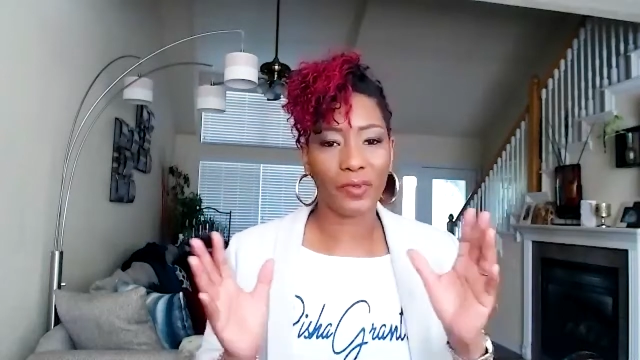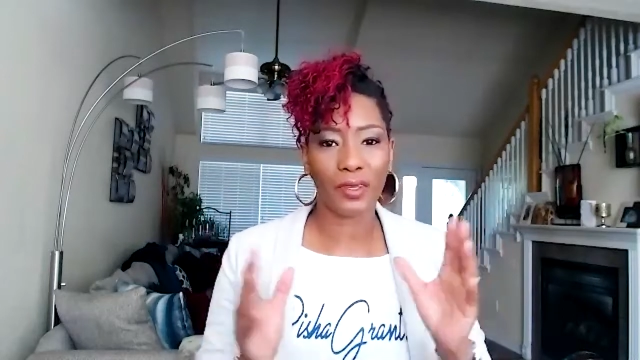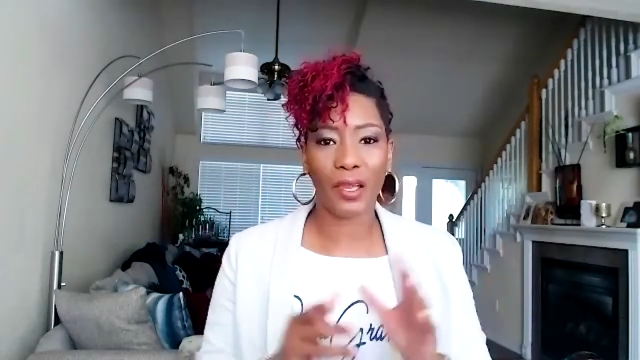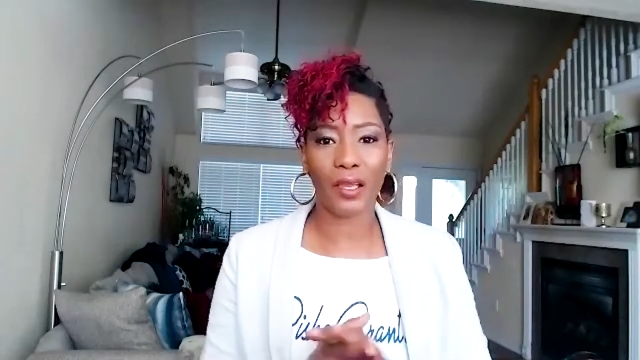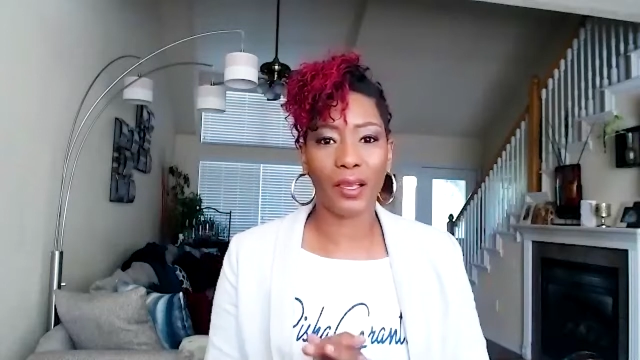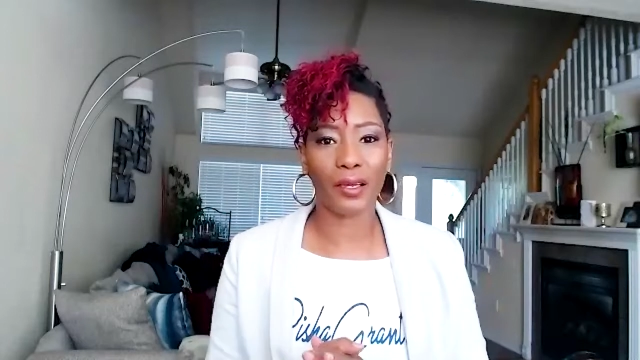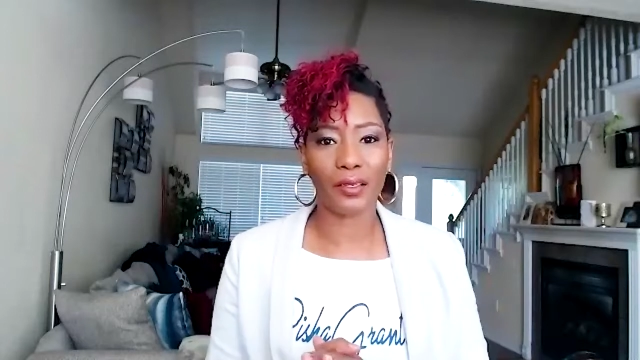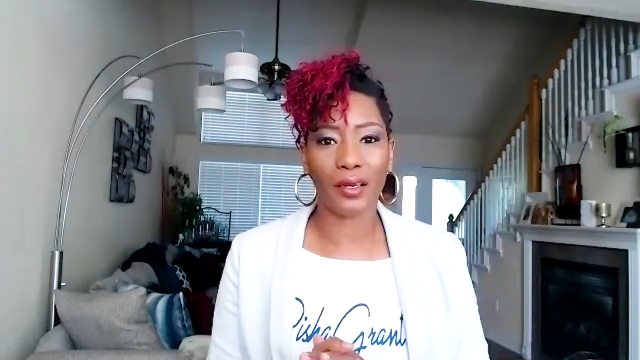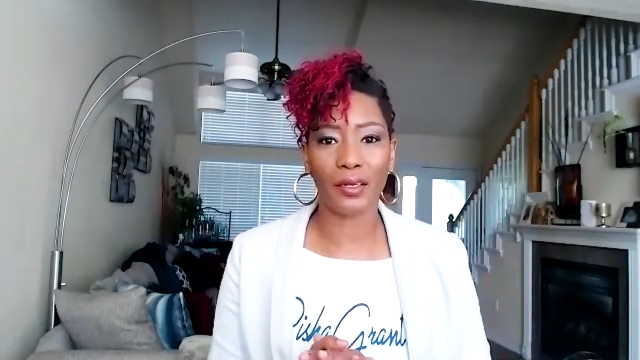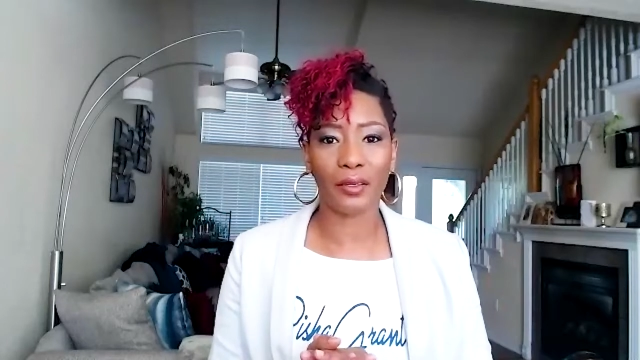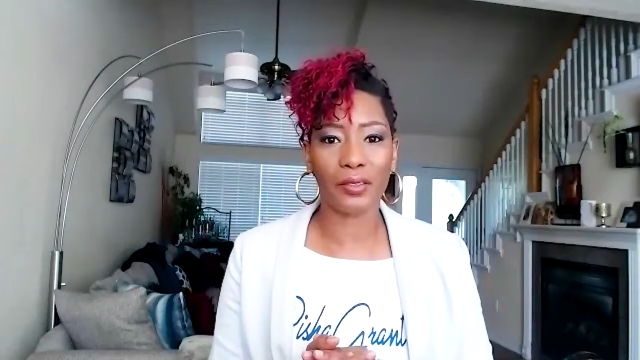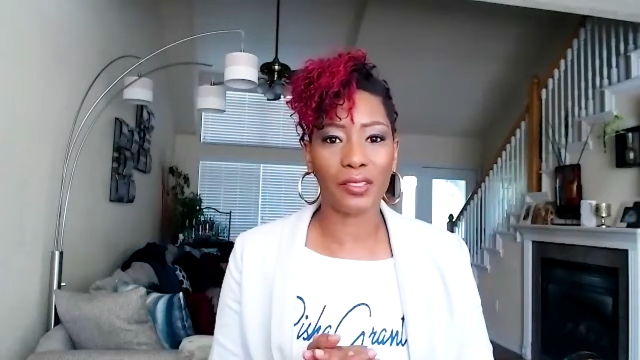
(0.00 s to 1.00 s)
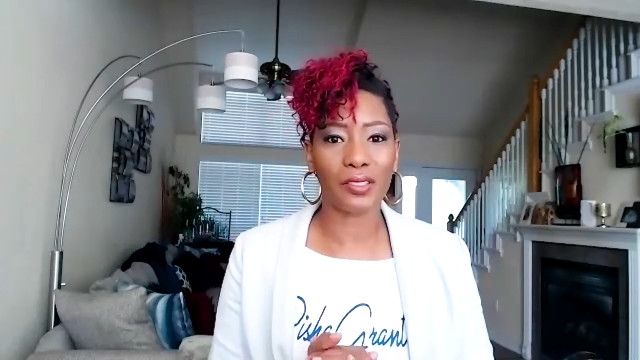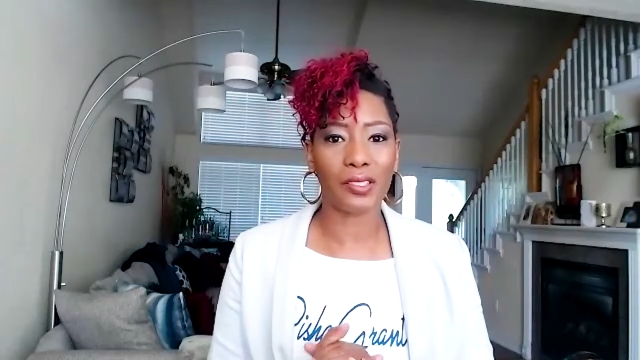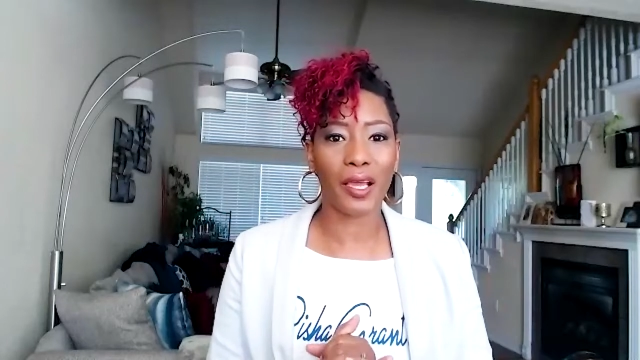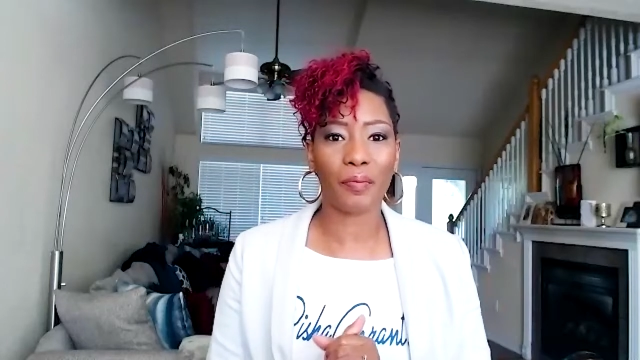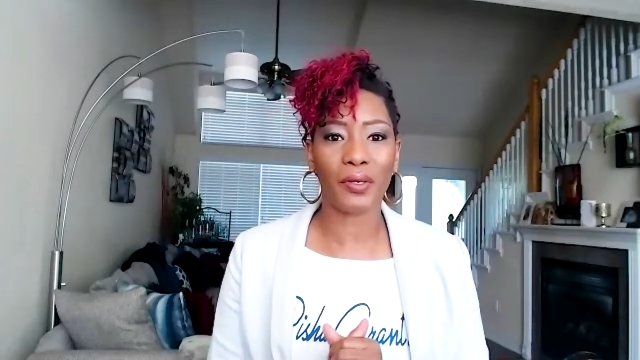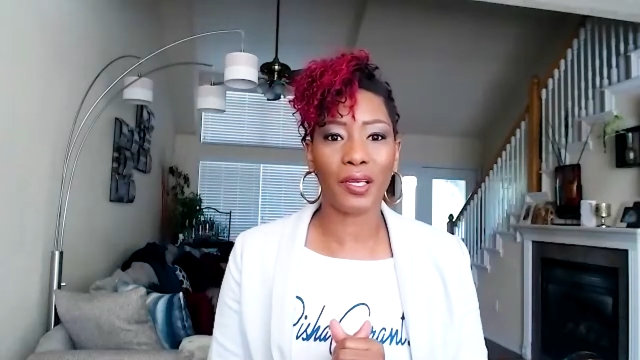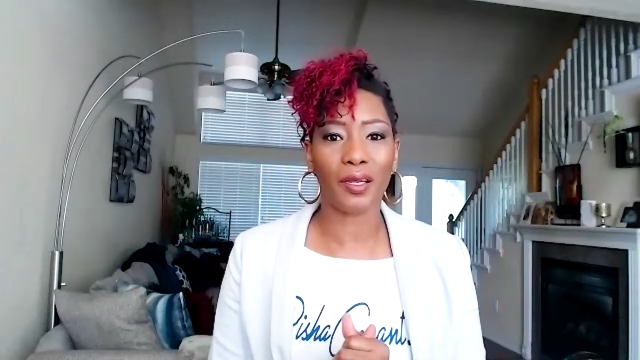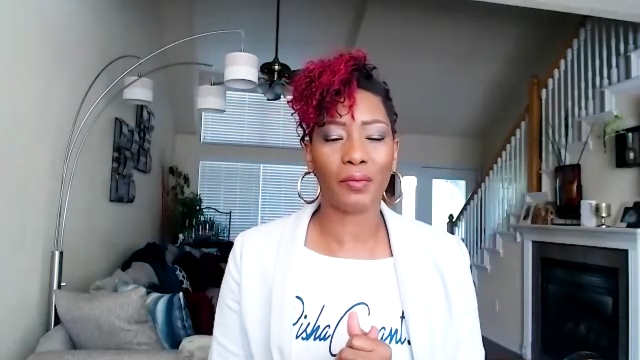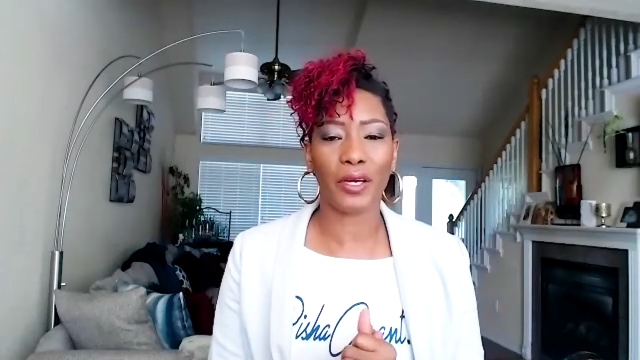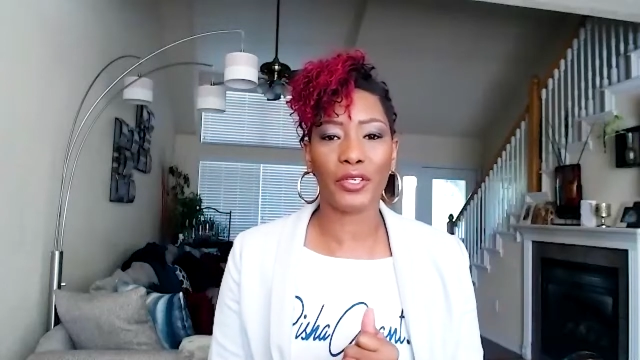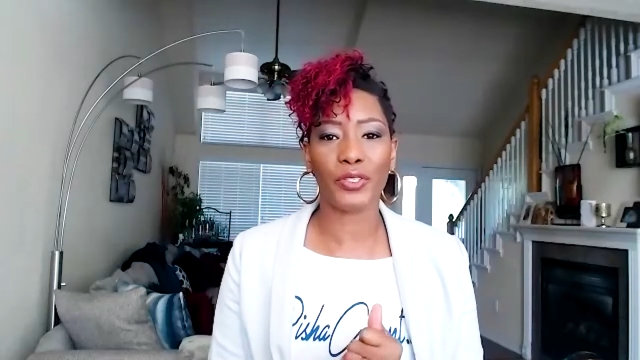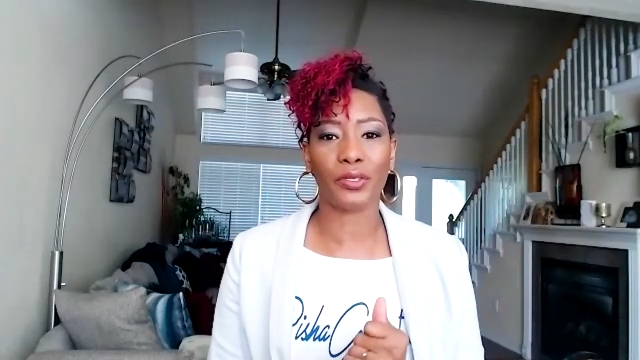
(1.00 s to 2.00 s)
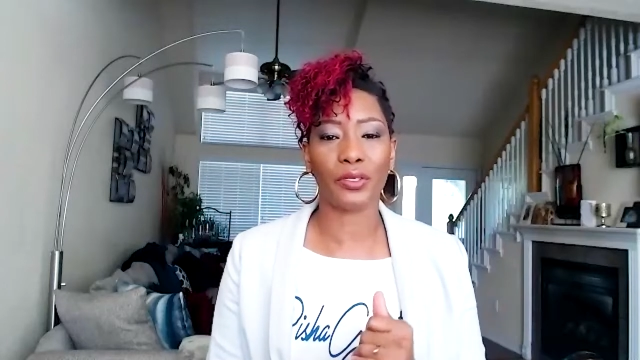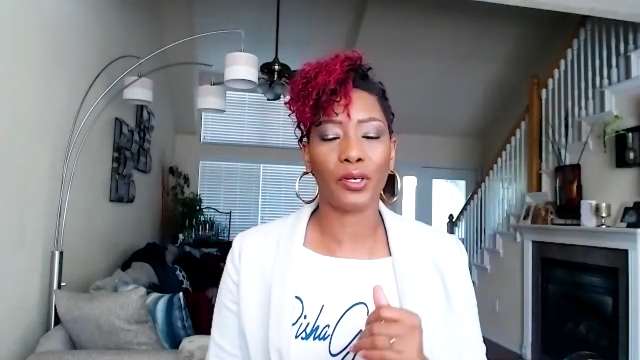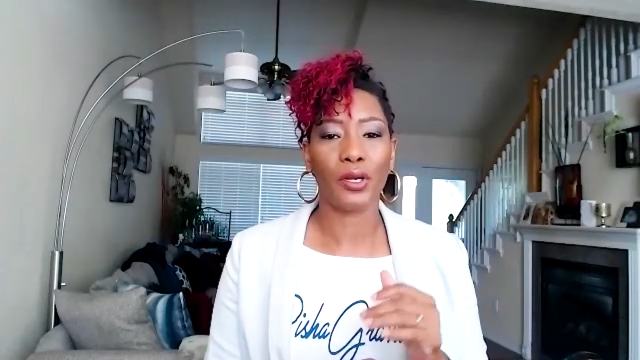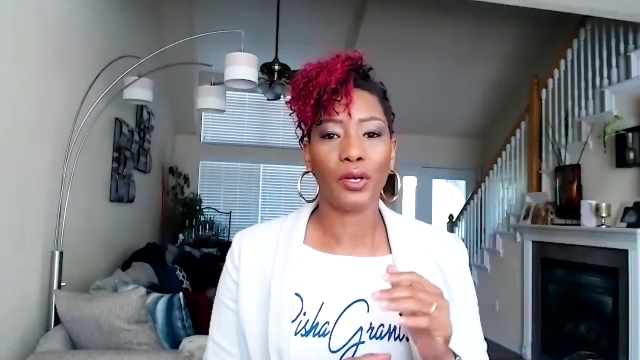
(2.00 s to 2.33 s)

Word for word: hey i, I know this is happening i'm not sure